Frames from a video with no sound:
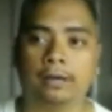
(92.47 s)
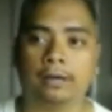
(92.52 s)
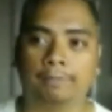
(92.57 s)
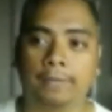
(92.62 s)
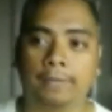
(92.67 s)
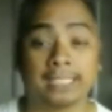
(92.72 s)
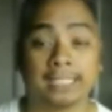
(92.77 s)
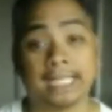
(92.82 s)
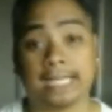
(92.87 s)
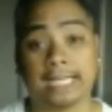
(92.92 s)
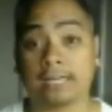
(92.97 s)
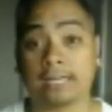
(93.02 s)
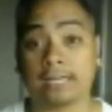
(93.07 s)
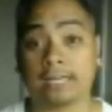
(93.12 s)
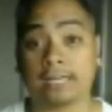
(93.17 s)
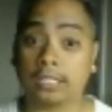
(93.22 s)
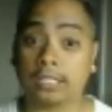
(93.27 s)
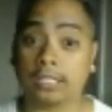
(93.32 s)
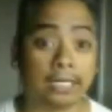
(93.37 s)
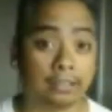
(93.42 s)
Attack
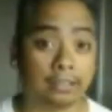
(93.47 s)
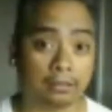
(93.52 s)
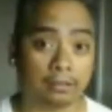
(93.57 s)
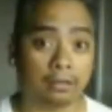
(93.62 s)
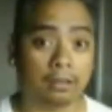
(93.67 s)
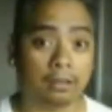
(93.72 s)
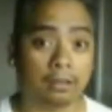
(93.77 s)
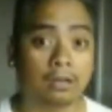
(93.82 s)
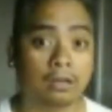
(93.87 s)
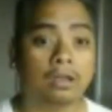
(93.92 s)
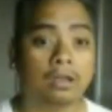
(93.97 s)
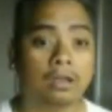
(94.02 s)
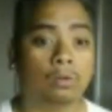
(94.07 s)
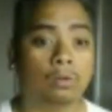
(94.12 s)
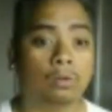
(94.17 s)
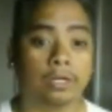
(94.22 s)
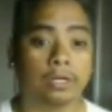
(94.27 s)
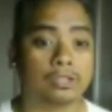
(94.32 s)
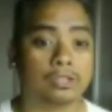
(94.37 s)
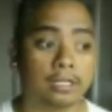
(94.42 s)
on Titan,
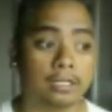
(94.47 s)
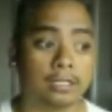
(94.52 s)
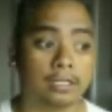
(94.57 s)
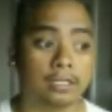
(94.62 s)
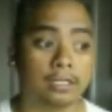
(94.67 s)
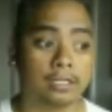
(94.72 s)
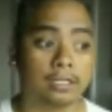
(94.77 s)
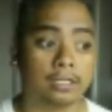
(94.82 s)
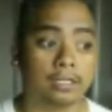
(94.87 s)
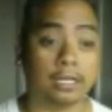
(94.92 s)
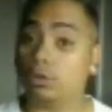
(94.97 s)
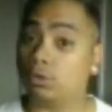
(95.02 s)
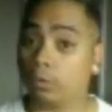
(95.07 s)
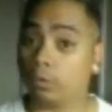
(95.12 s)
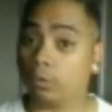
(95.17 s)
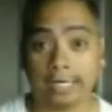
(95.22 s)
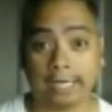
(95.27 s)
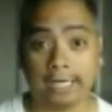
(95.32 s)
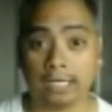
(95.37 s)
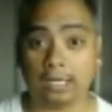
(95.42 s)
which is a
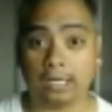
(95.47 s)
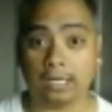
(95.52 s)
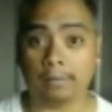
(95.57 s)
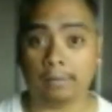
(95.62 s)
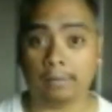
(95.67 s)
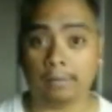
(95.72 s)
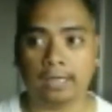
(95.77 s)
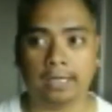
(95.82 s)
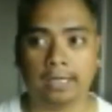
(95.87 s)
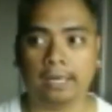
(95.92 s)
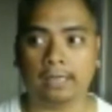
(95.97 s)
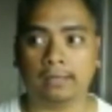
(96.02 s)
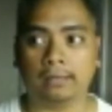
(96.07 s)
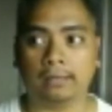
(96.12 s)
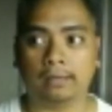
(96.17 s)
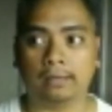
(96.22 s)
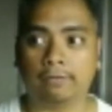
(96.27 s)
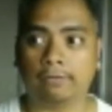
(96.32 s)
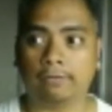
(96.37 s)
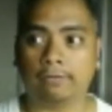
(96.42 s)
great anime
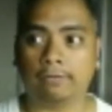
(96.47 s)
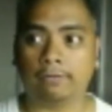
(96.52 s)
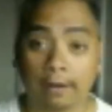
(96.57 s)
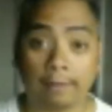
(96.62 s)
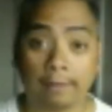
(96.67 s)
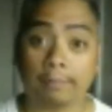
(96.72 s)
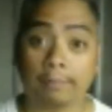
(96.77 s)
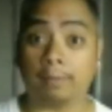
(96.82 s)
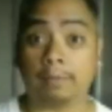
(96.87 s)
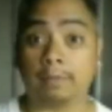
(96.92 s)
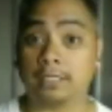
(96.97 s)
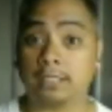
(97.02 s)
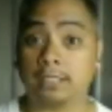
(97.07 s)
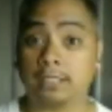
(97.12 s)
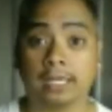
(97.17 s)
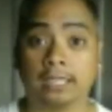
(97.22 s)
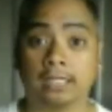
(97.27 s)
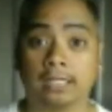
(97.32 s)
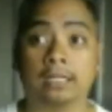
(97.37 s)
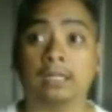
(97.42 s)
and, if I'm not
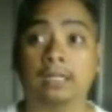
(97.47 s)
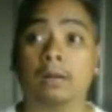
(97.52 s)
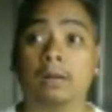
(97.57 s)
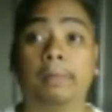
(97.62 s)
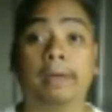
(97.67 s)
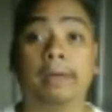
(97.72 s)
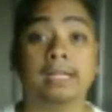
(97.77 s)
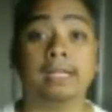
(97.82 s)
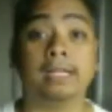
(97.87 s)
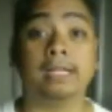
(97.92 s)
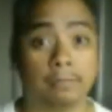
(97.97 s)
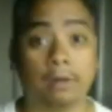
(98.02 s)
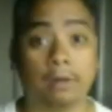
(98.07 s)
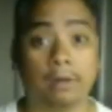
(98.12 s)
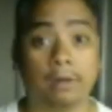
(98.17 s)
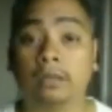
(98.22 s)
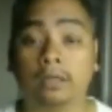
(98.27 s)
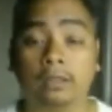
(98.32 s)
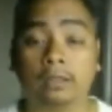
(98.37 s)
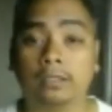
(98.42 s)
mistaken, an amazing
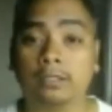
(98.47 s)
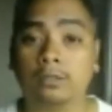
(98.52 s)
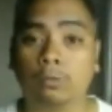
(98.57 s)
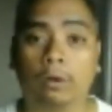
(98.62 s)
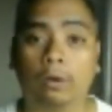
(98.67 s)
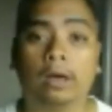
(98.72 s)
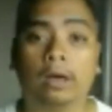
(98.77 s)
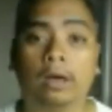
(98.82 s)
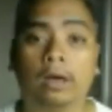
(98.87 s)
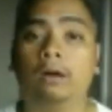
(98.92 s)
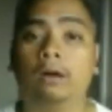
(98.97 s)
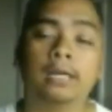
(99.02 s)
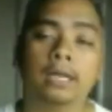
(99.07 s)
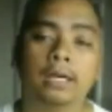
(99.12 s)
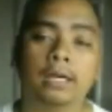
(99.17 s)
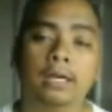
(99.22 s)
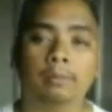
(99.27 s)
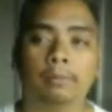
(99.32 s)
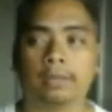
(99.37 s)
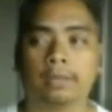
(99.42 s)
manga as well.
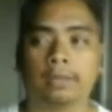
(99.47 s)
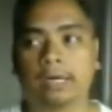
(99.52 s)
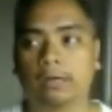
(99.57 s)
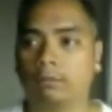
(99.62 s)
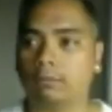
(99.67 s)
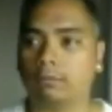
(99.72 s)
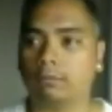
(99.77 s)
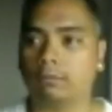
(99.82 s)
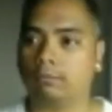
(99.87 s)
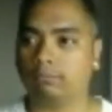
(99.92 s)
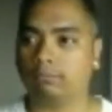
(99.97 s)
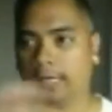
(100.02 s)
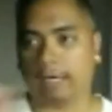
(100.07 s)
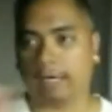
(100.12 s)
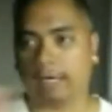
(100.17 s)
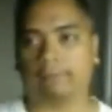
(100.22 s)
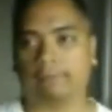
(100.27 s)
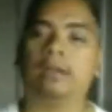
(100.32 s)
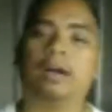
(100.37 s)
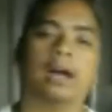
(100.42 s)
But I don't
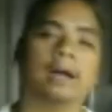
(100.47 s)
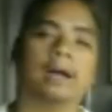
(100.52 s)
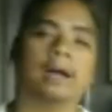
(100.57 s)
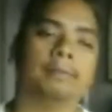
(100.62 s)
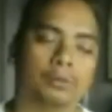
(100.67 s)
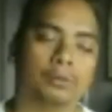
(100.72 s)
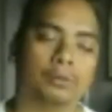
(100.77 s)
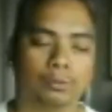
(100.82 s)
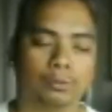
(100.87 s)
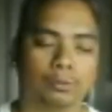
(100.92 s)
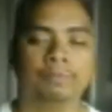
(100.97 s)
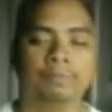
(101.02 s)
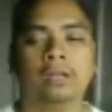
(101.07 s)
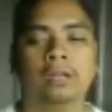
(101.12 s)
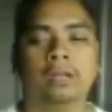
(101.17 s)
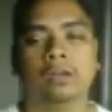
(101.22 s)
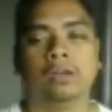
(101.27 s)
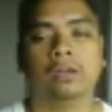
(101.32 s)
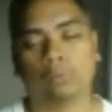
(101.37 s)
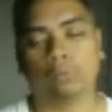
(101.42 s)
have the time to
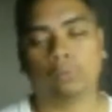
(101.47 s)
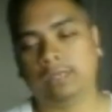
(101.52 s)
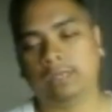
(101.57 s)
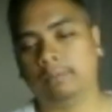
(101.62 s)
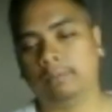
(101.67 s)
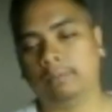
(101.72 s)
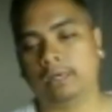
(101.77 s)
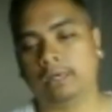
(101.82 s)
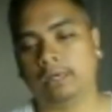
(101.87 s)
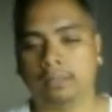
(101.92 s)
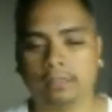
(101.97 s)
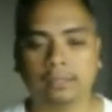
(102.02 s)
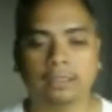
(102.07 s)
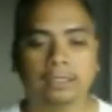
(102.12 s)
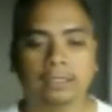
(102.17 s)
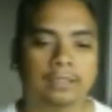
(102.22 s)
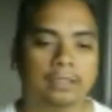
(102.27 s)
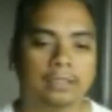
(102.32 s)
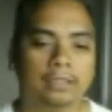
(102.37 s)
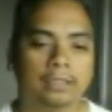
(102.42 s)
read a
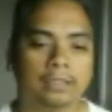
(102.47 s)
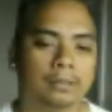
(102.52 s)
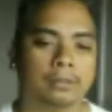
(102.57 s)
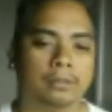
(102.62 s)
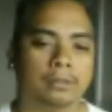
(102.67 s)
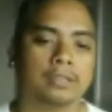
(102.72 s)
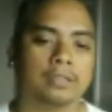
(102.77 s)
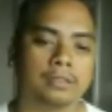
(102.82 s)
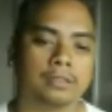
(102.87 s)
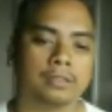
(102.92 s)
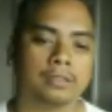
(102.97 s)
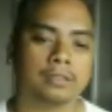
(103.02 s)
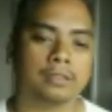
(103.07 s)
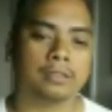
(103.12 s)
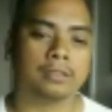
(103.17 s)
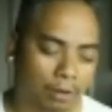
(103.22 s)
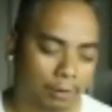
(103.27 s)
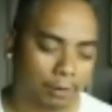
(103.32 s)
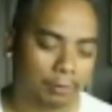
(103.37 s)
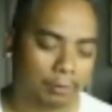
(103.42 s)
manga, which is
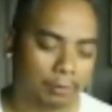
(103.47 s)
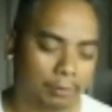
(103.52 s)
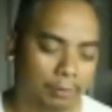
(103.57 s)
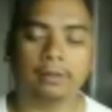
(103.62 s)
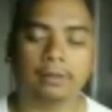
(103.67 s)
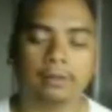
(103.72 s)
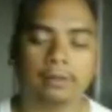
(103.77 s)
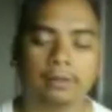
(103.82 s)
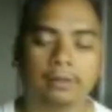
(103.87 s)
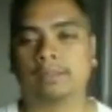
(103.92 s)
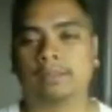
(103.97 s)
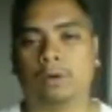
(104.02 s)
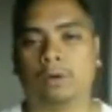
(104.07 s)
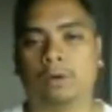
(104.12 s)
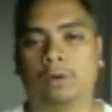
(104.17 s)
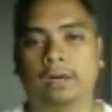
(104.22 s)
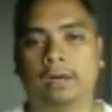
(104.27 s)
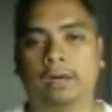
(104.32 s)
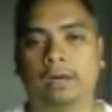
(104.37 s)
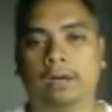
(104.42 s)
probably the reason
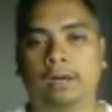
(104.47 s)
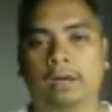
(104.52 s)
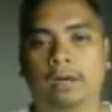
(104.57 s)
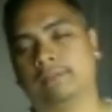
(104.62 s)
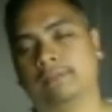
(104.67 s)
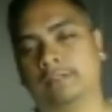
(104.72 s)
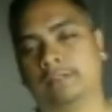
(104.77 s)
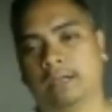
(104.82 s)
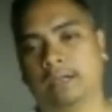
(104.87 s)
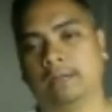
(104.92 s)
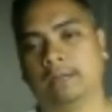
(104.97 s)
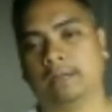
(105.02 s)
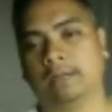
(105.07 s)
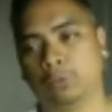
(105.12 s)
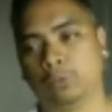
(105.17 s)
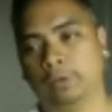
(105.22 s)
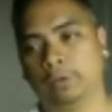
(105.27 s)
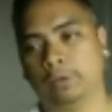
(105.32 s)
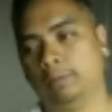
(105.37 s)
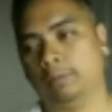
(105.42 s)
why I don't have the time
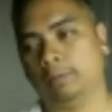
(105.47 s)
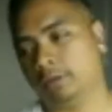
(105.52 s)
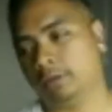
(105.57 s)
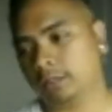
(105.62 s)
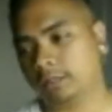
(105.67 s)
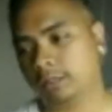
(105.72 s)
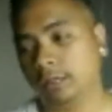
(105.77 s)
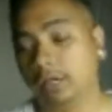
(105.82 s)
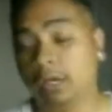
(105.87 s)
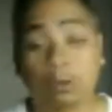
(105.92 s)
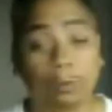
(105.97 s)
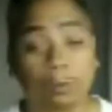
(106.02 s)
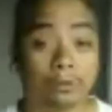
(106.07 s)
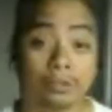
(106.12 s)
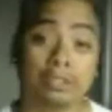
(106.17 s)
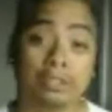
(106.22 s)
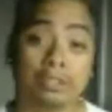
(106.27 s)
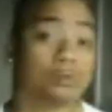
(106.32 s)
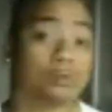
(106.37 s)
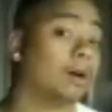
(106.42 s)
to read a book,
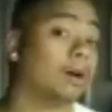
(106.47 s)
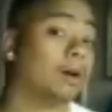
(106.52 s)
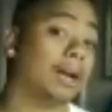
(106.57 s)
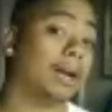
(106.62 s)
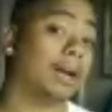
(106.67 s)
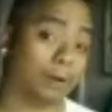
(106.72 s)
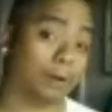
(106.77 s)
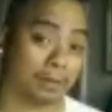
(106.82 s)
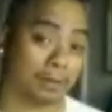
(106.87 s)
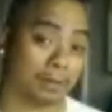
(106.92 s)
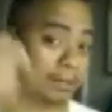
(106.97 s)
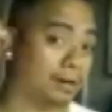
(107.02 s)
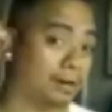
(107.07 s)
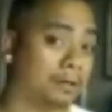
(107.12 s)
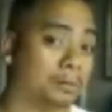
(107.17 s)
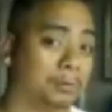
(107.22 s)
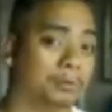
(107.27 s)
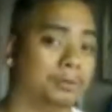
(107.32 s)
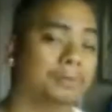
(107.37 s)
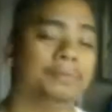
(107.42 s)
which is why I recommend
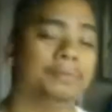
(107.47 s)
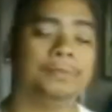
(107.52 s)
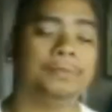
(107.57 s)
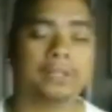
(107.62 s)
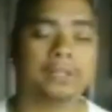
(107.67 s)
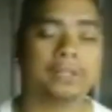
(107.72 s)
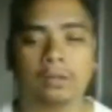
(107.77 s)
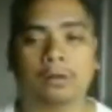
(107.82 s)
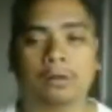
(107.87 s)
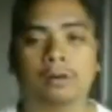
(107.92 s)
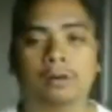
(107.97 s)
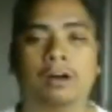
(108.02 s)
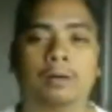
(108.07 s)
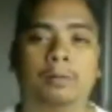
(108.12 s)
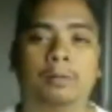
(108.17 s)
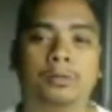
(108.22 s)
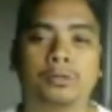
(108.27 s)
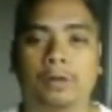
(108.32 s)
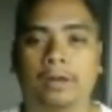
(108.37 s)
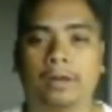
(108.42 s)
Audible. Go to
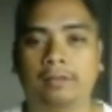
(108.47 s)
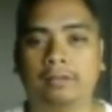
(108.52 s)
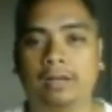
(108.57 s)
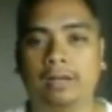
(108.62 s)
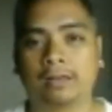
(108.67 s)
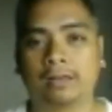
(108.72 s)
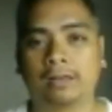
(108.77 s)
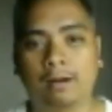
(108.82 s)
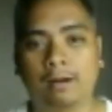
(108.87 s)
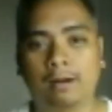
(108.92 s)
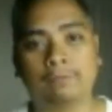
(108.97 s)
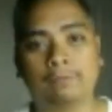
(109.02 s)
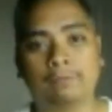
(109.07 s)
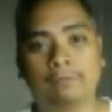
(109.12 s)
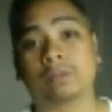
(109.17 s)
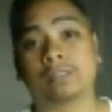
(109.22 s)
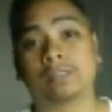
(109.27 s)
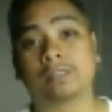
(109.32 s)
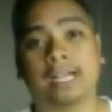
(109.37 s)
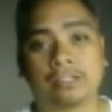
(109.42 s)

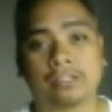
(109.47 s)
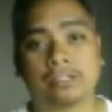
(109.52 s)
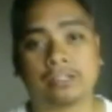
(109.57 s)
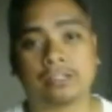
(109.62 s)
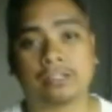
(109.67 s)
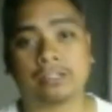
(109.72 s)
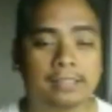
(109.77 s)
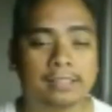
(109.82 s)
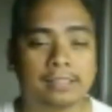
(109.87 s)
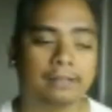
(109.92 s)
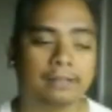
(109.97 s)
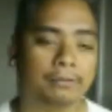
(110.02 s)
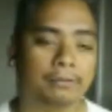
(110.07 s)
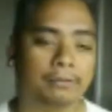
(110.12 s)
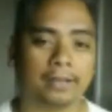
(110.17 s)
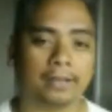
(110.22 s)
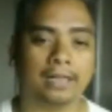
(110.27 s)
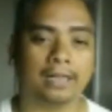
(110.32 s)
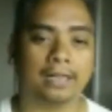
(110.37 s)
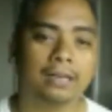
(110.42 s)
audibletrial.com/lazy
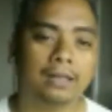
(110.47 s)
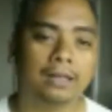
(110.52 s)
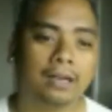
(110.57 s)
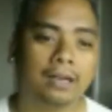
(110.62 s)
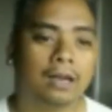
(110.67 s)
for that.